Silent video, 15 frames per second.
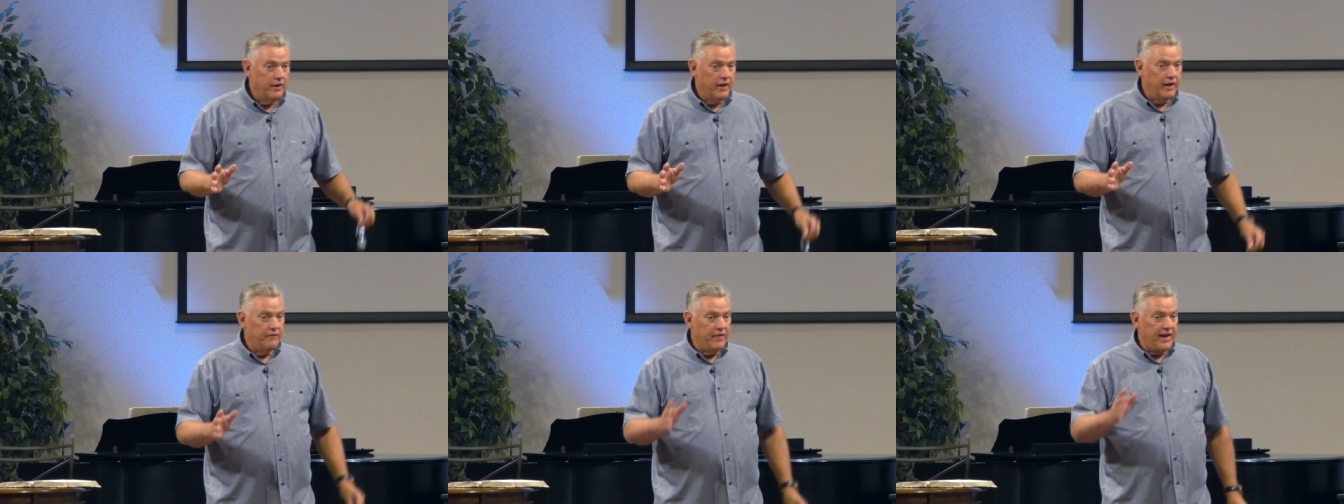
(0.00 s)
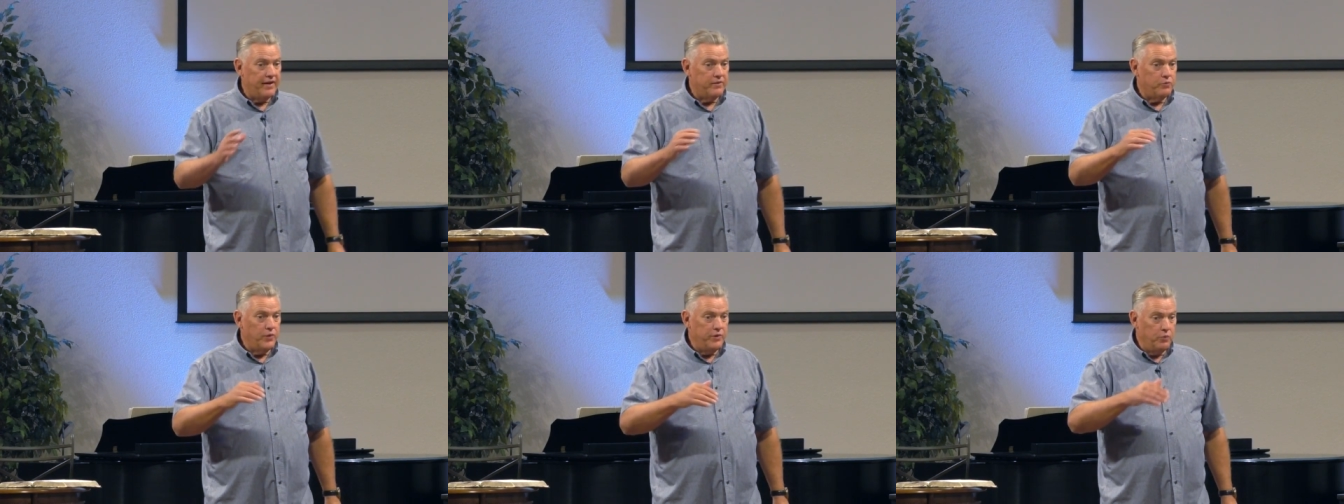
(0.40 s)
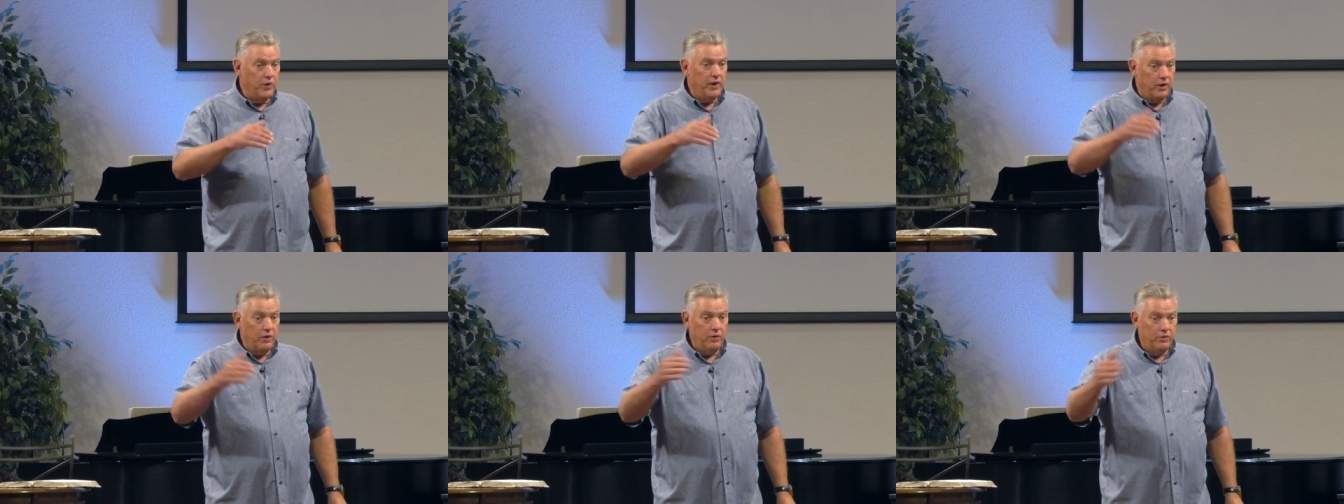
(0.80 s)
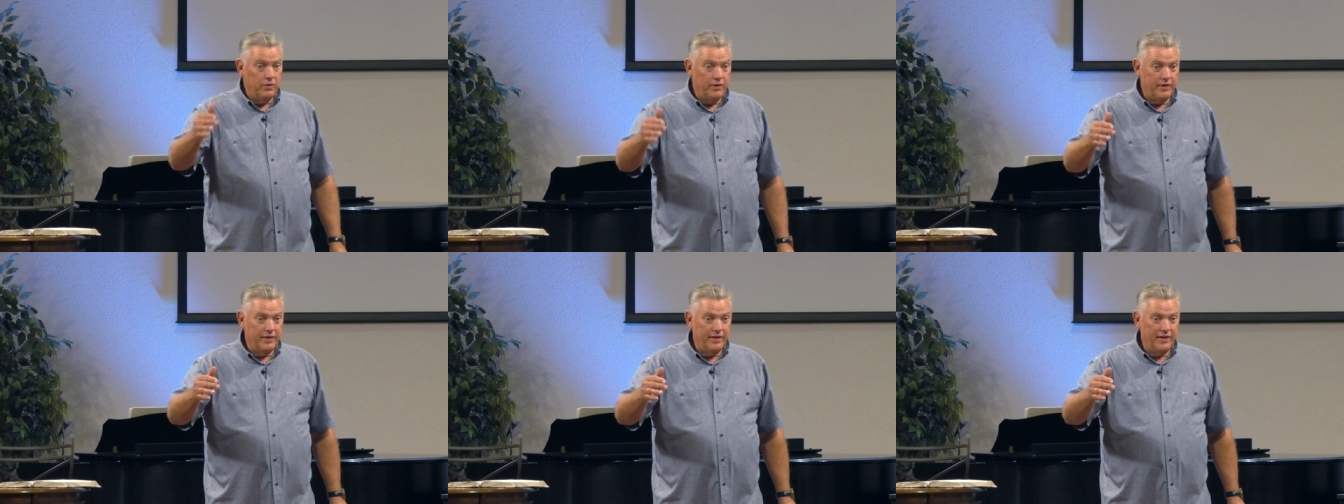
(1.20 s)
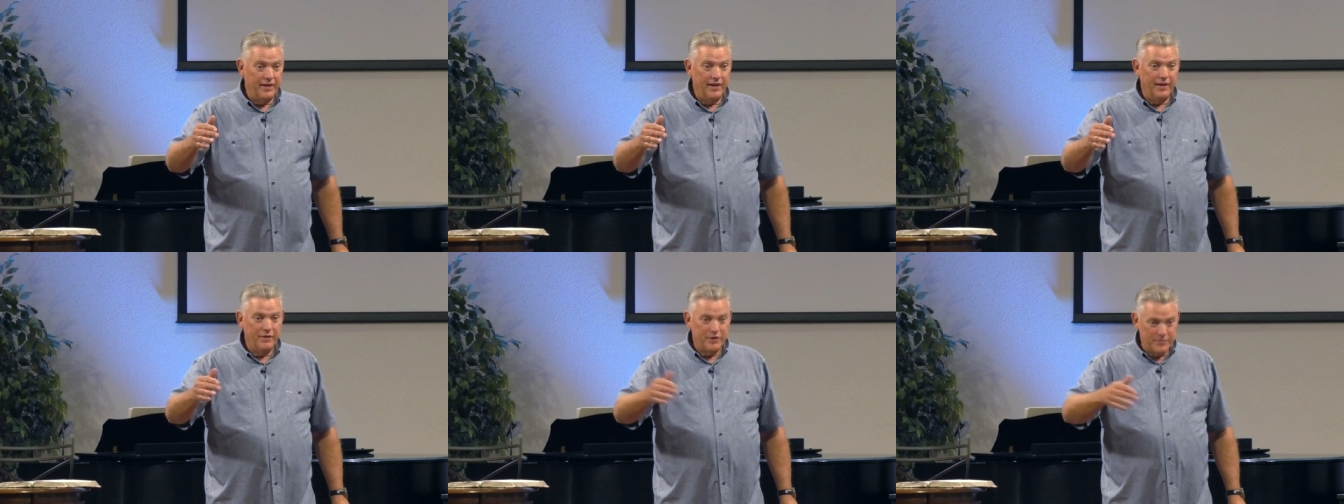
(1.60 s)
In fact, we will
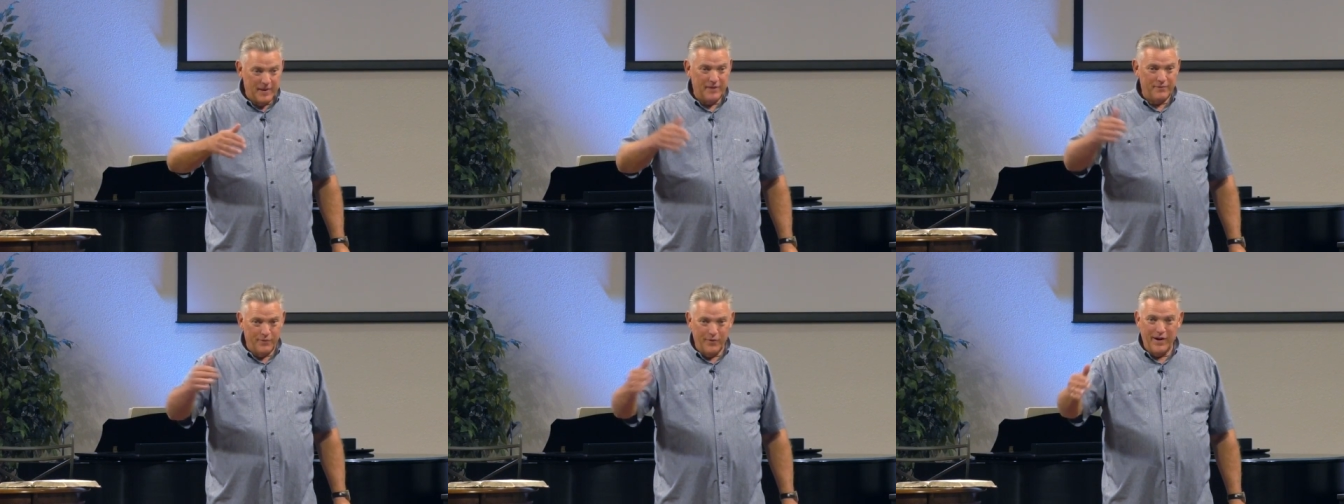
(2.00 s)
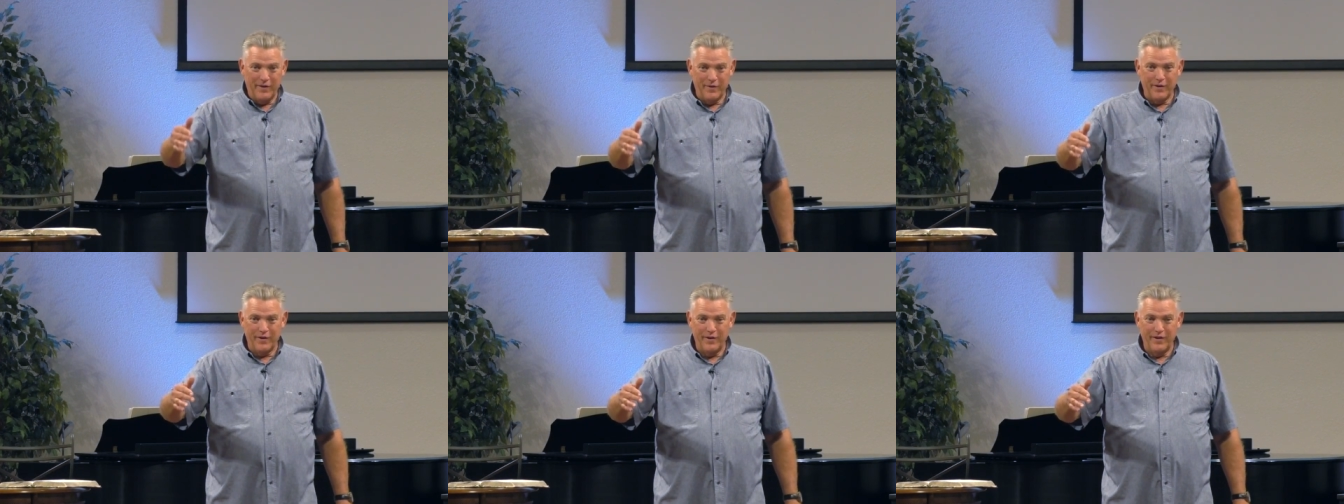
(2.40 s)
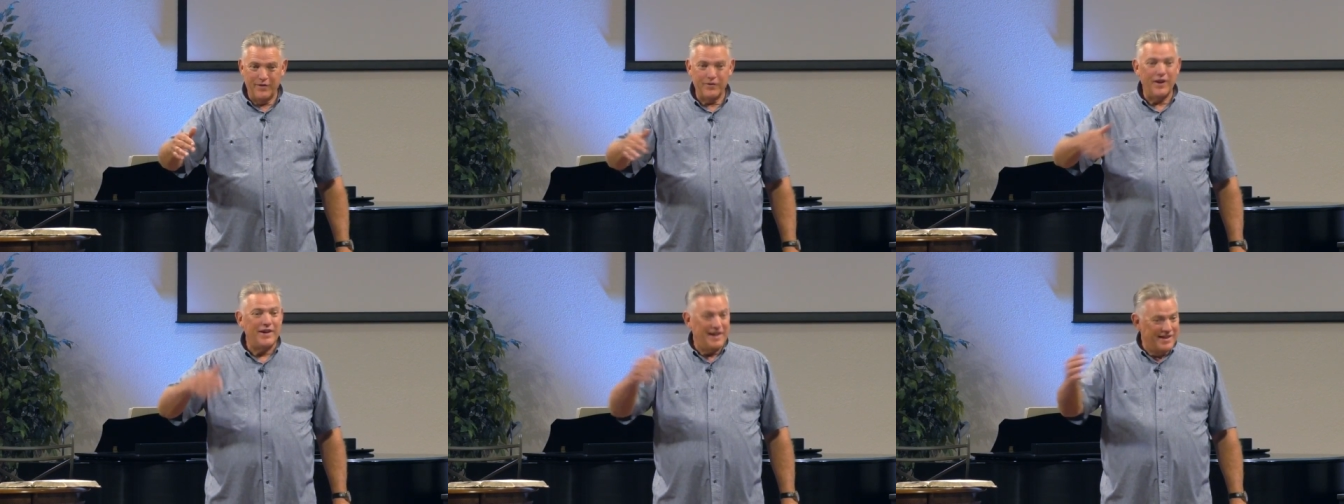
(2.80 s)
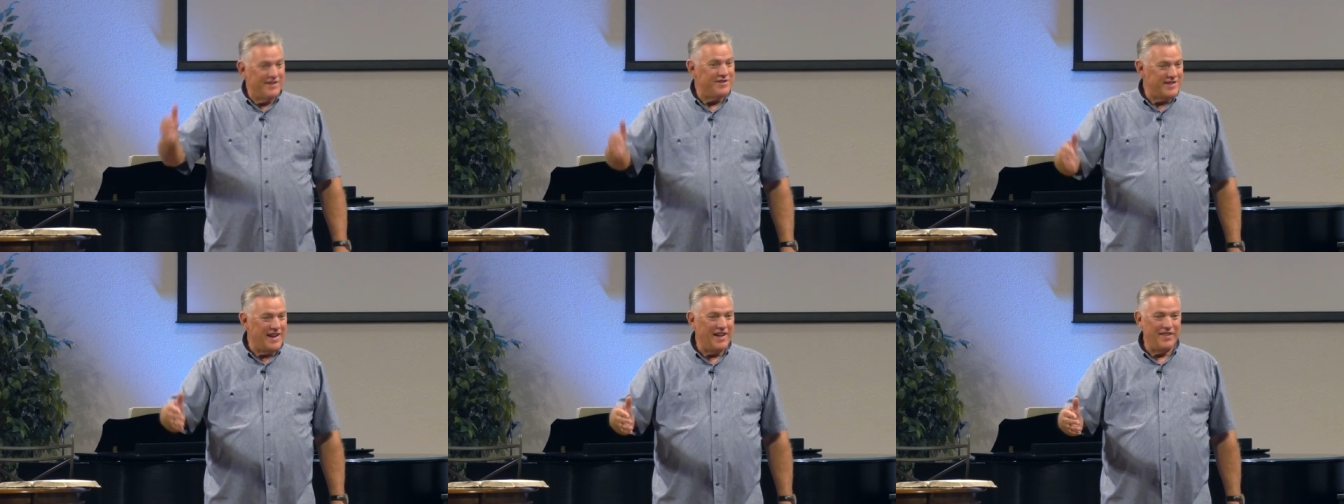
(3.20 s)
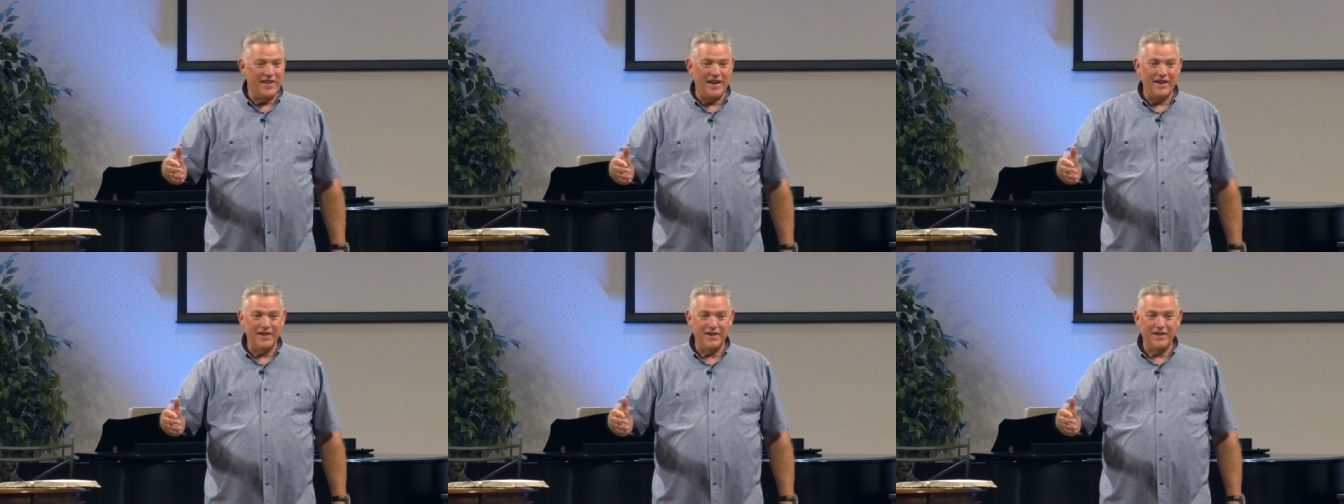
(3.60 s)
spend forever trying to understand
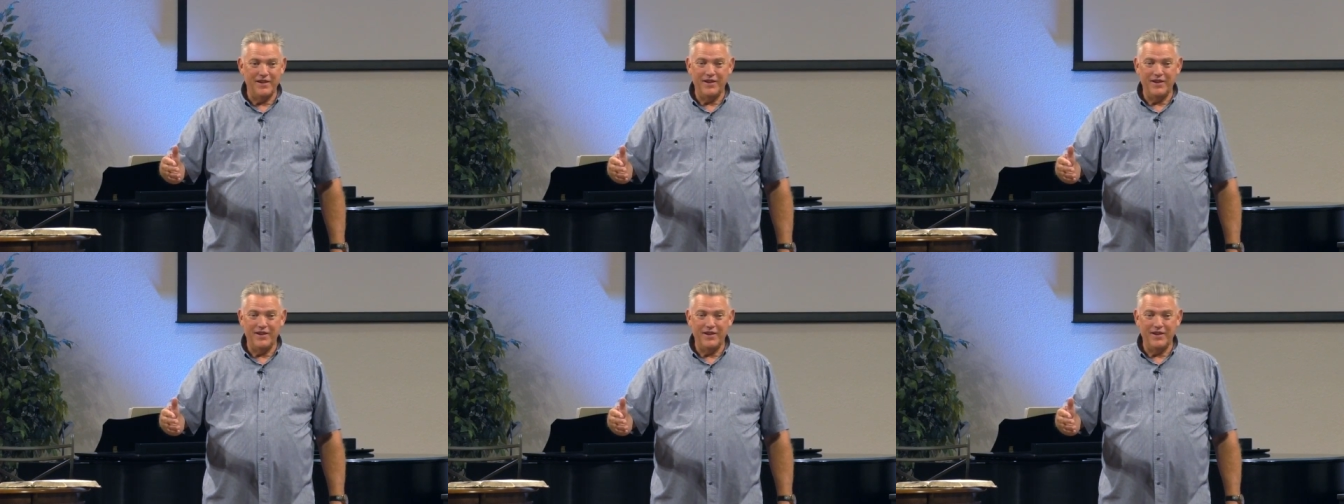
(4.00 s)
that.